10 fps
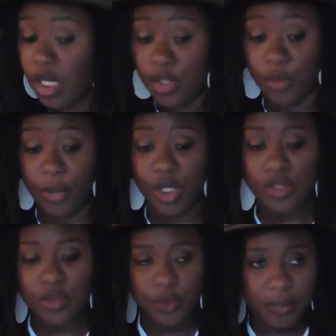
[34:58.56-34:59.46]
your
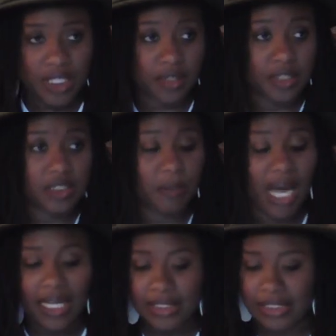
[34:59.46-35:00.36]
personal appearance,
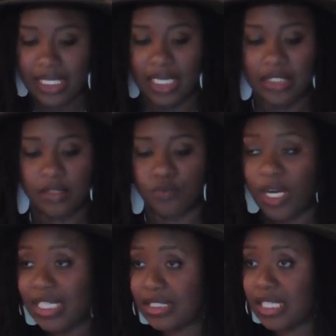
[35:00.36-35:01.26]
body size,
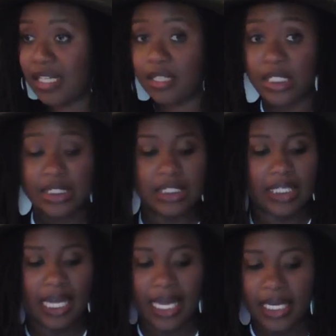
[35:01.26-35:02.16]
race,
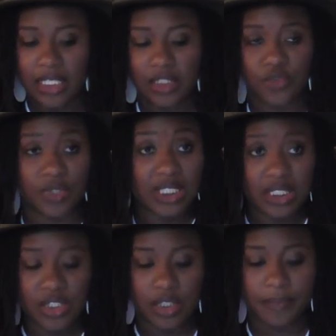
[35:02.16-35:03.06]
ethnicity, age,
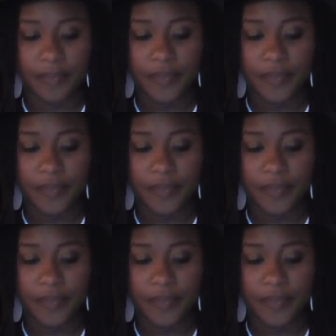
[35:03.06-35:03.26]
religion.